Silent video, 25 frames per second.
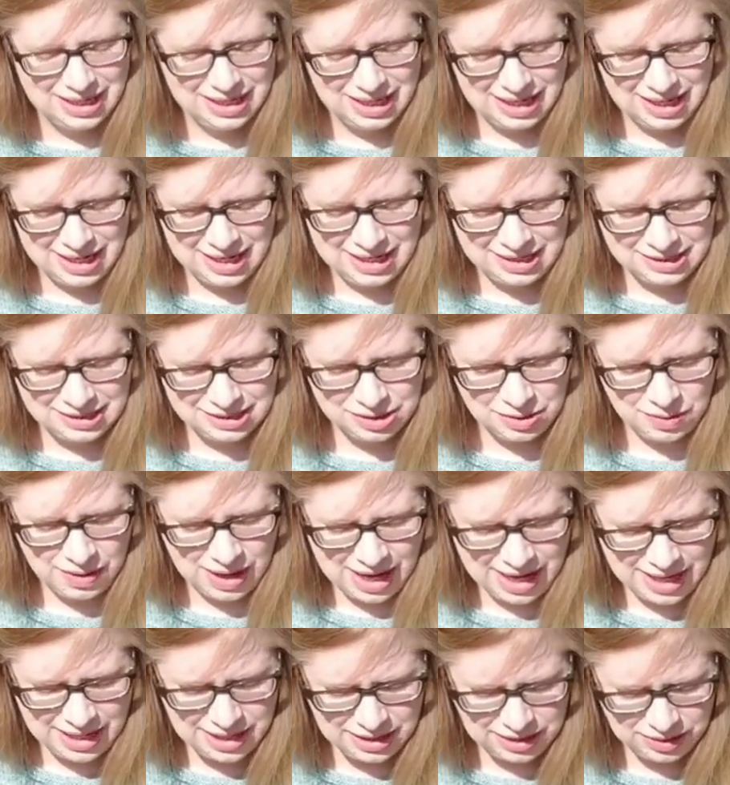And so
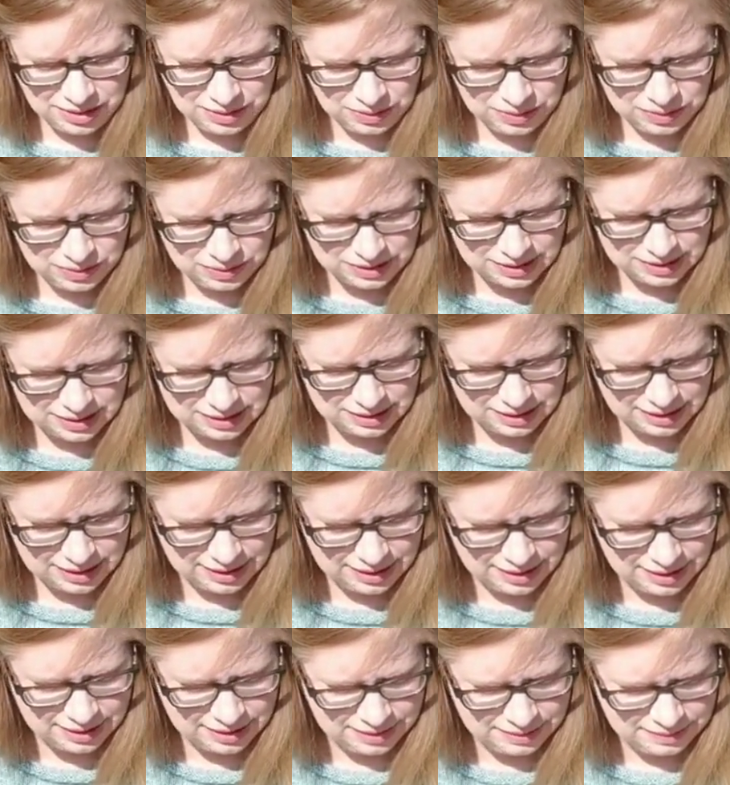I used
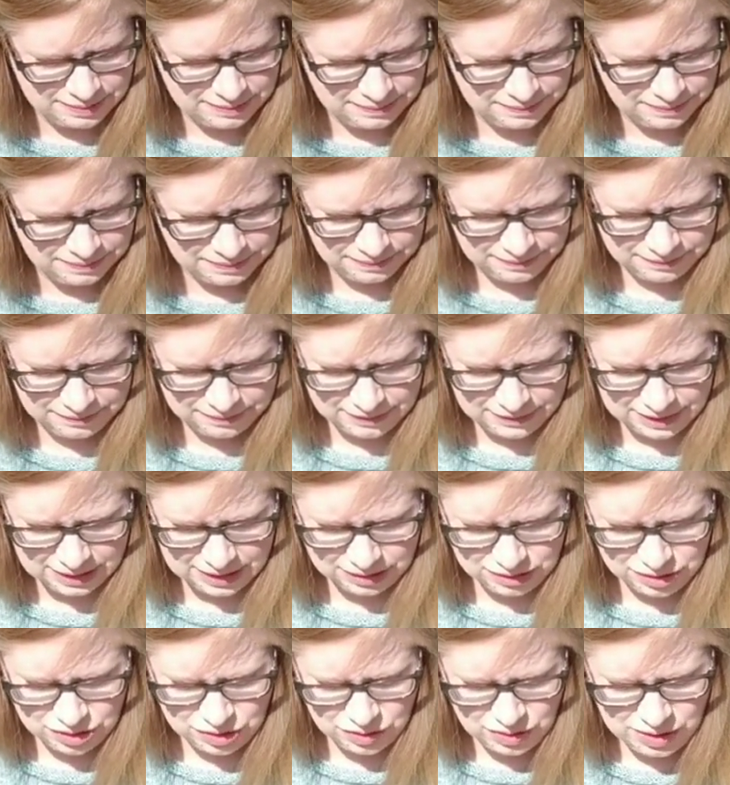
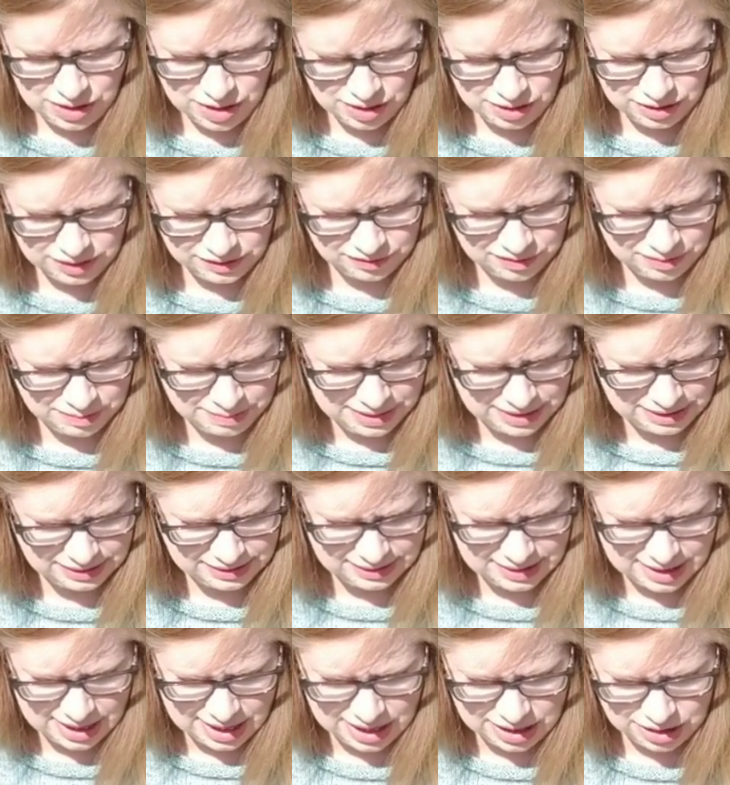two yarns from my
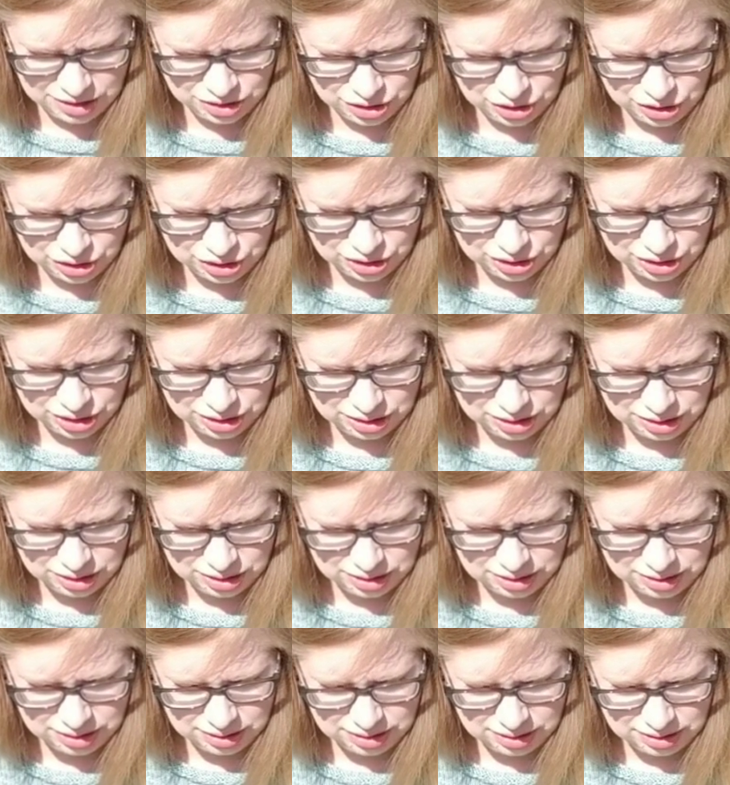stash,
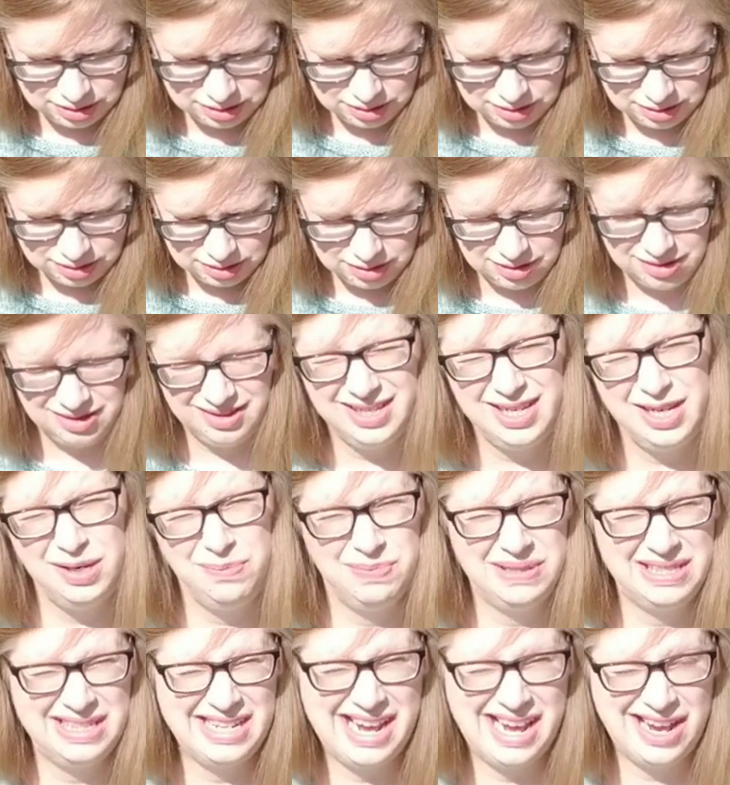
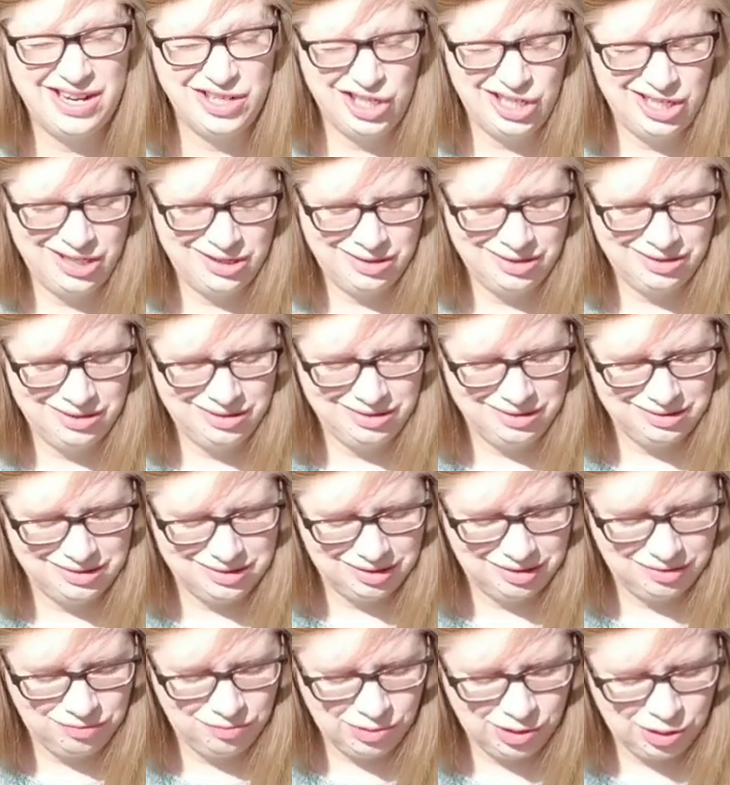deep stash here. These
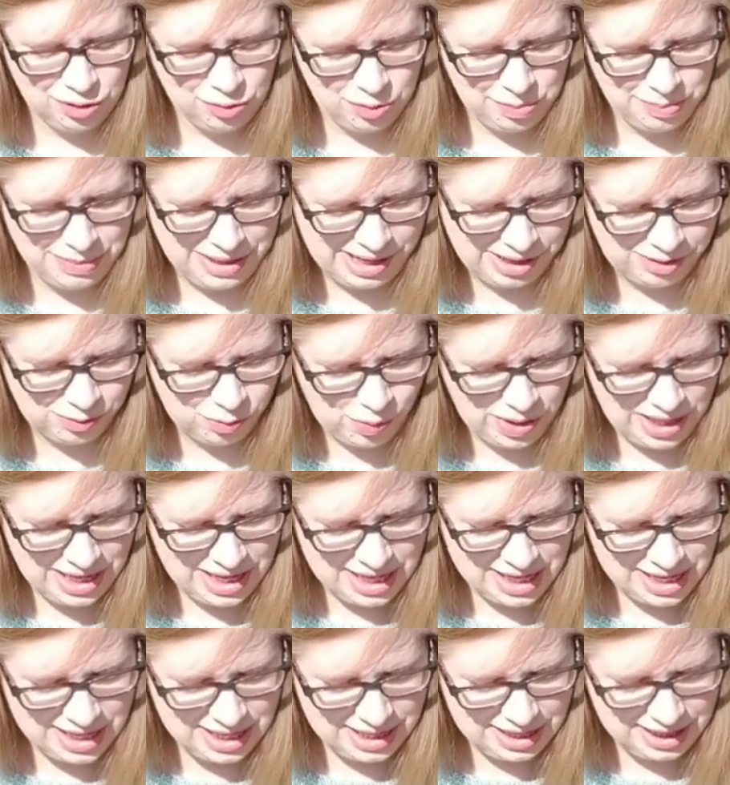are, we're going back
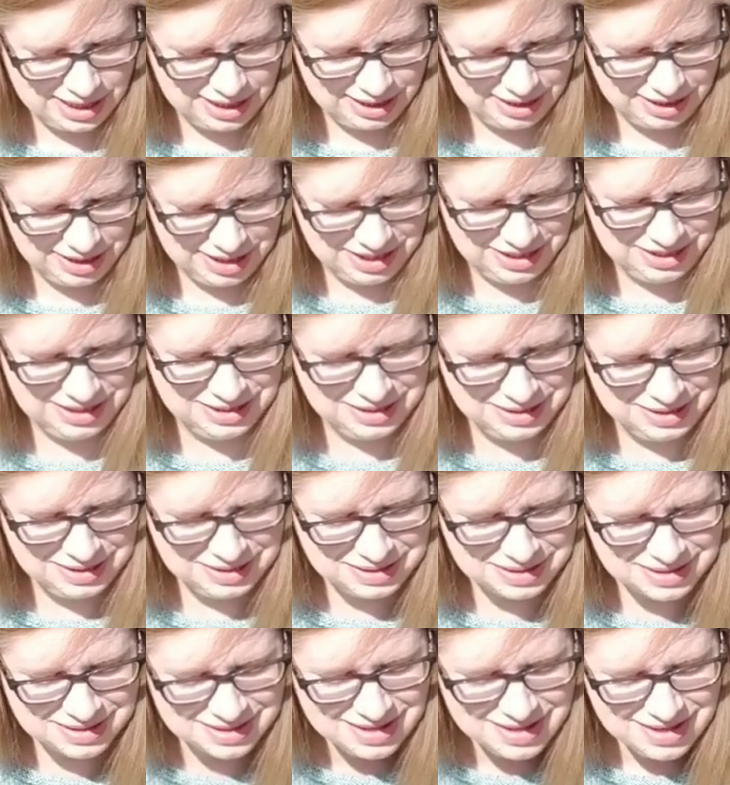way,
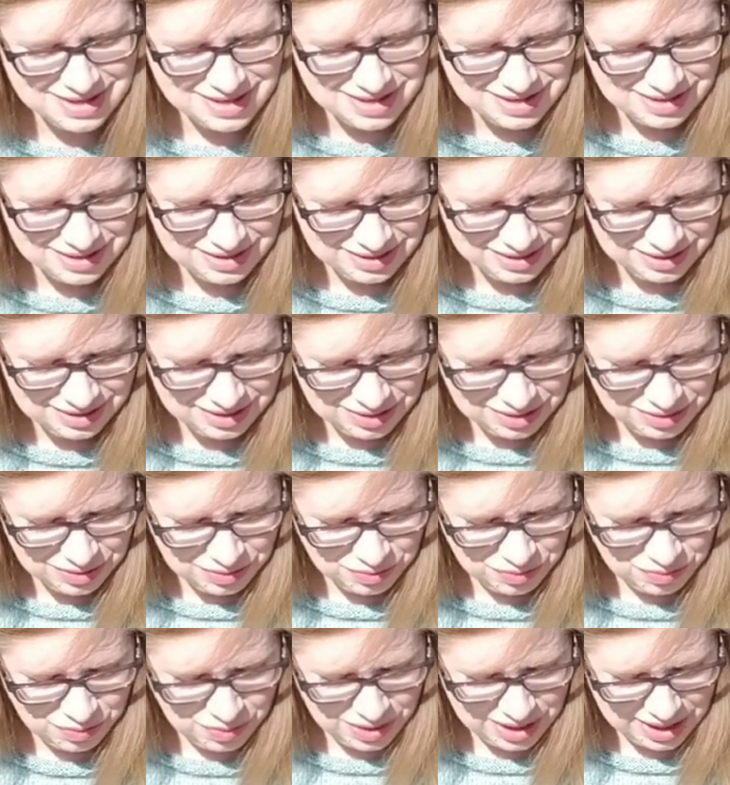
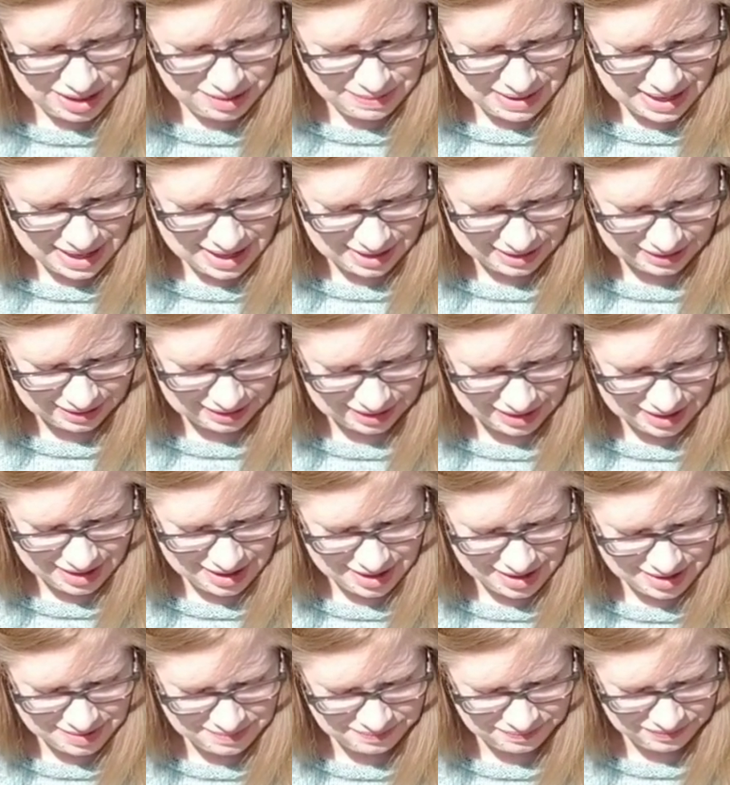way back.
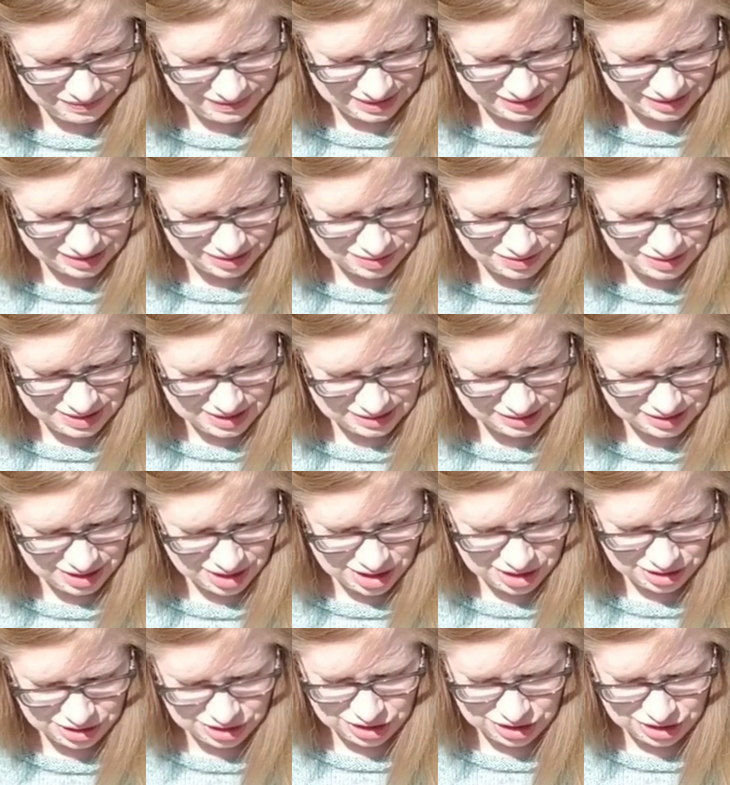So these are